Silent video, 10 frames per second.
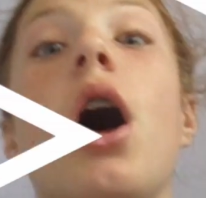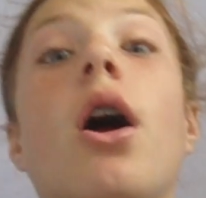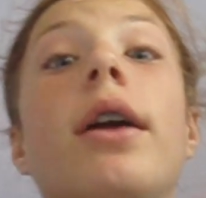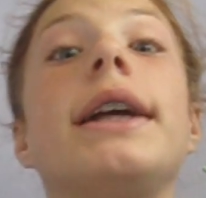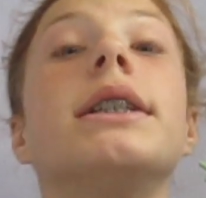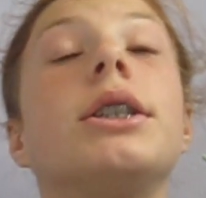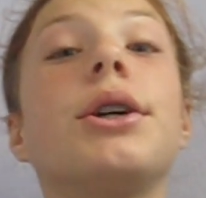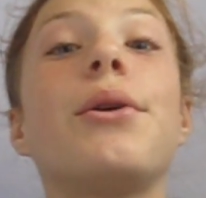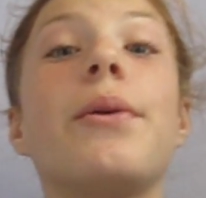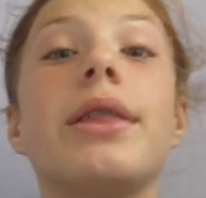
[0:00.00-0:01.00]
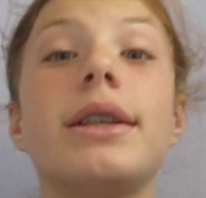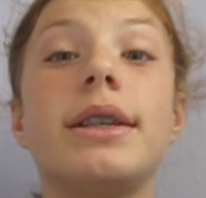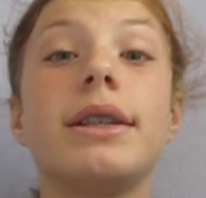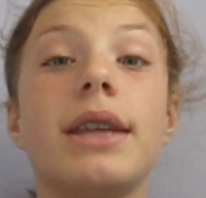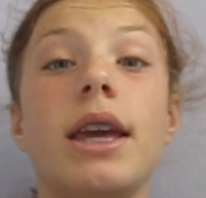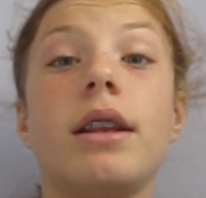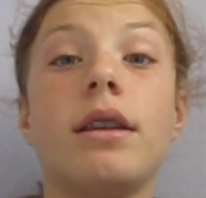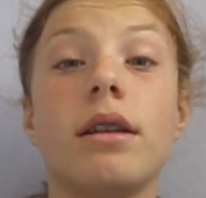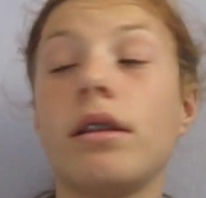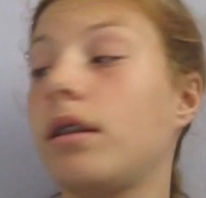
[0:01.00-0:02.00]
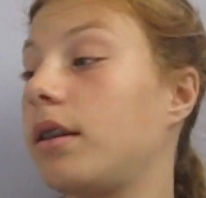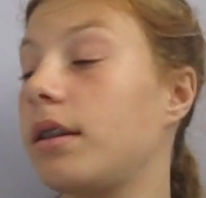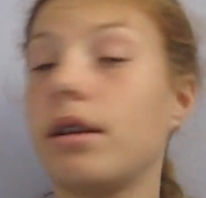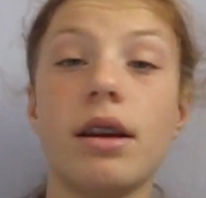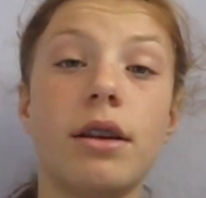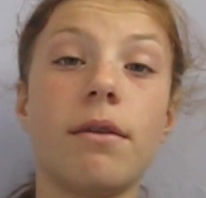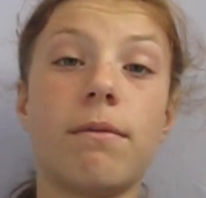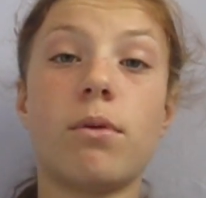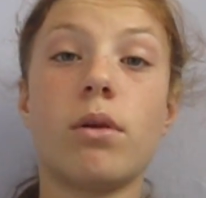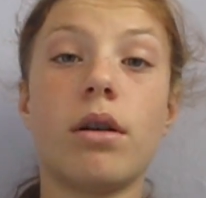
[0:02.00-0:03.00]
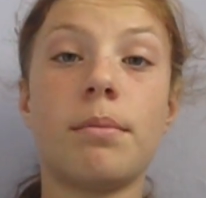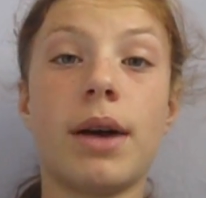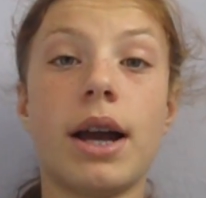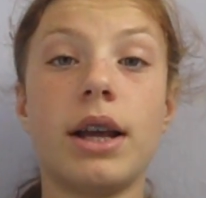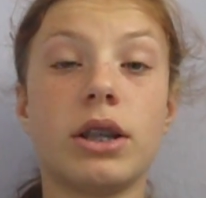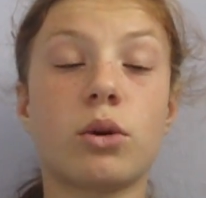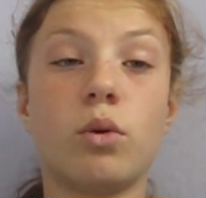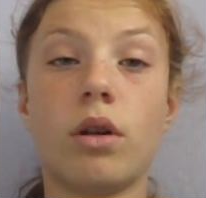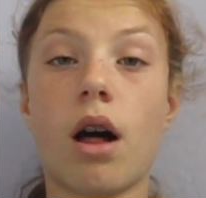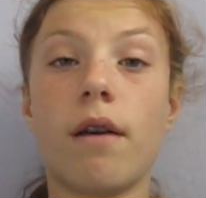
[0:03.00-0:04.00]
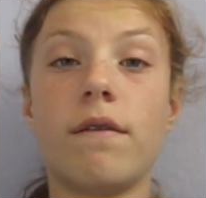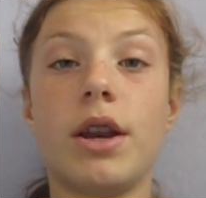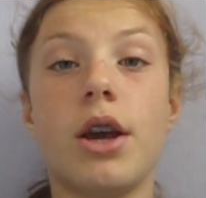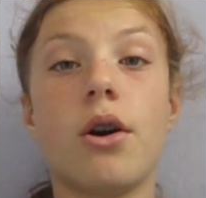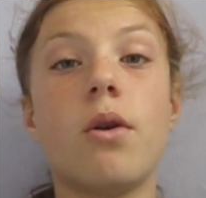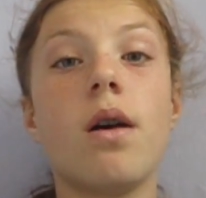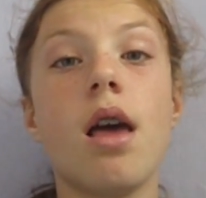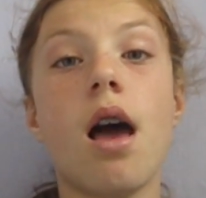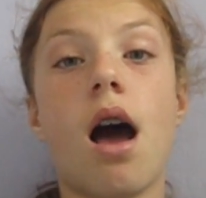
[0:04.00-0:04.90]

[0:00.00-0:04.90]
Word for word: Alright, so this is it. This is it for my school haul video.